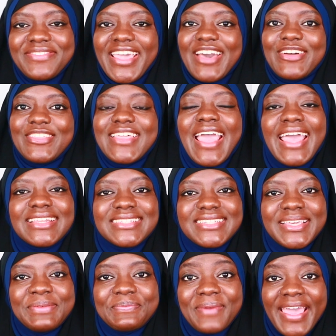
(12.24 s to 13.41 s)
of health and
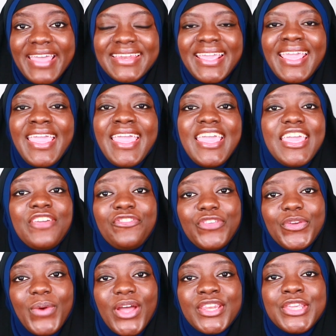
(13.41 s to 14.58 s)
iman. If
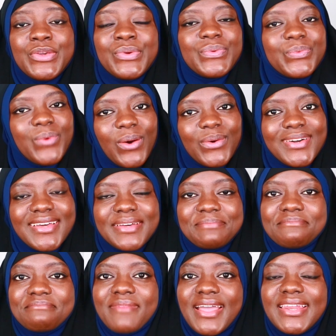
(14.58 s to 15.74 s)
you are new,
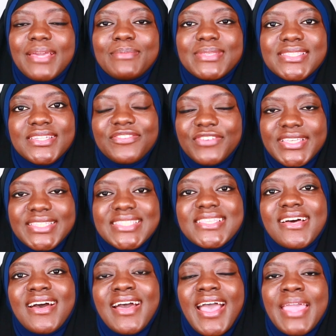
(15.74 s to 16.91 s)
welcome. My name is
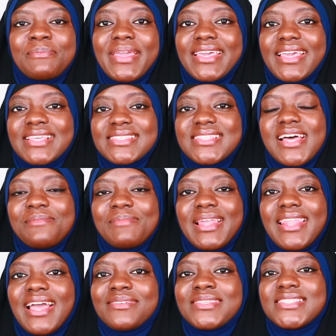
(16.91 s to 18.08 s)
Nafisa. I make Islam and
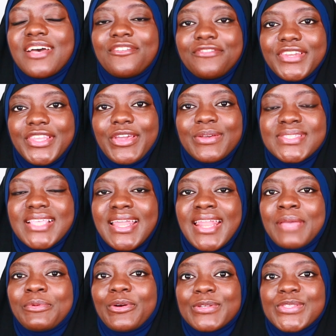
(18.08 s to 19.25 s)
lifestyle videos, and
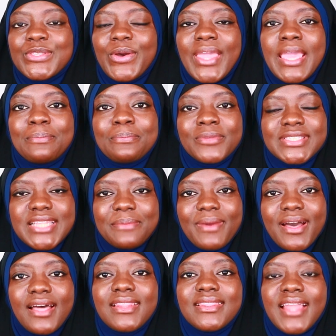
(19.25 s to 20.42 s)
I'm also a
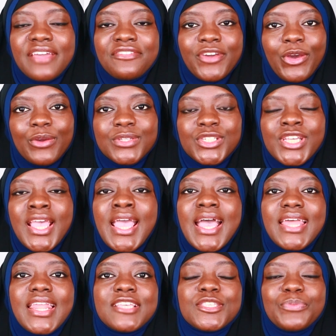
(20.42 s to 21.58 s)
Muslimah life coach,
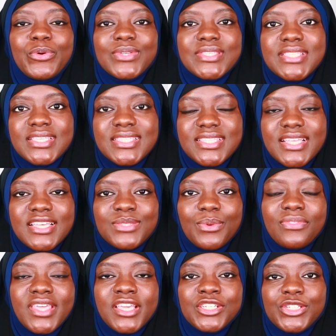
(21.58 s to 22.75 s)
and I support sisters
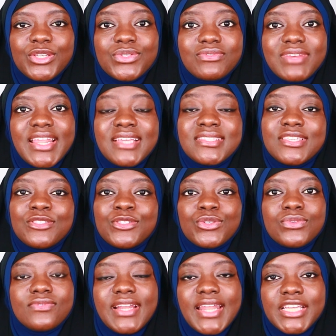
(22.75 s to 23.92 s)
with issues relating
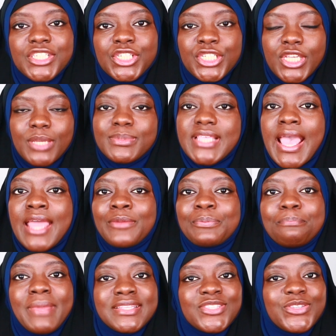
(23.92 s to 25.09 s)
to relationships and
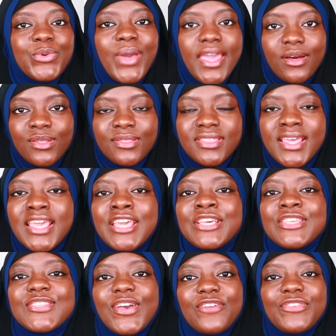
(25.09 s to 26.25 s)
mental health.
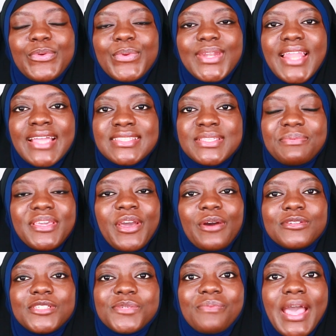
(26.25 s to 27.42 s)
So if you would like to be
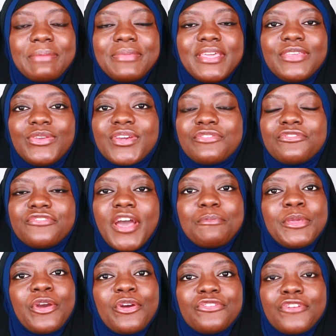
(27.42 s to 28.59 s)
coached by me, you can find
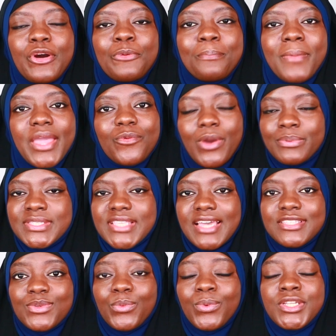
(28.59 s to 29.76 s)
me over on my
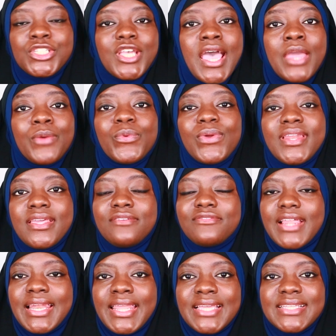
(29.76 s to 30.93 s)
website, which I will leave
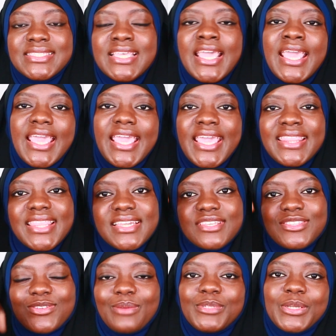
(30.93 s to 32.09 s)
linked in the
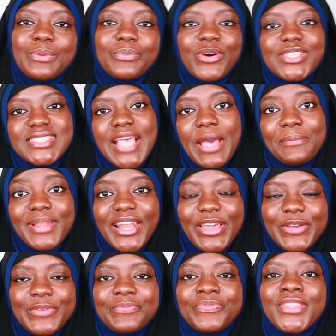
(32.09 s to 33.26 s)
description box down
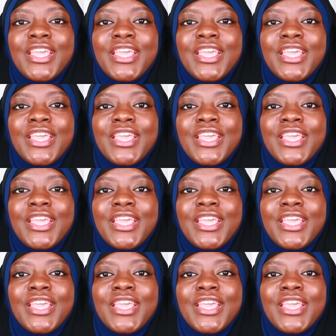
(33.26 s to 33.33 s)
below.